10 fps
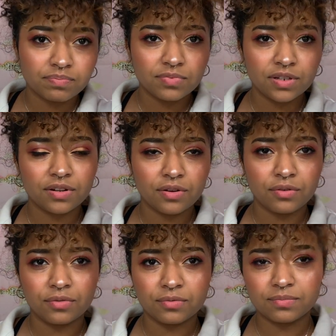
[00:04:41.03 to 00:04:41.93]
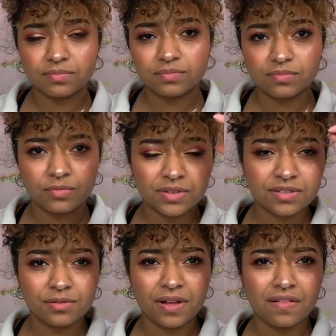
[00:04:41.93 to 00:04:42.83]
you know, what's
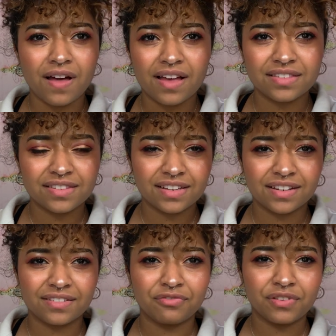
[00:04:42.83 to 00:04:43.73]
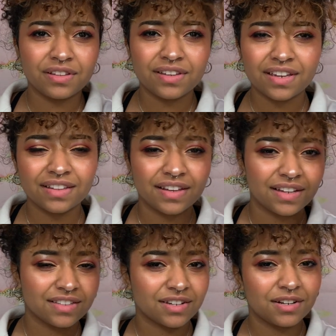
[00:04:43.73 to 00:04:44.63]
the elastic feeling,
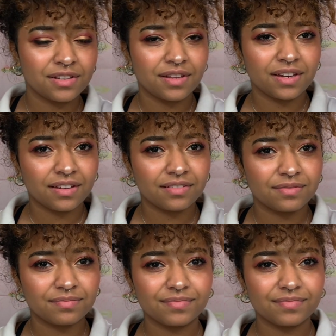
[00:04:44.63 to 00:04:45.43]
like it's gonna like,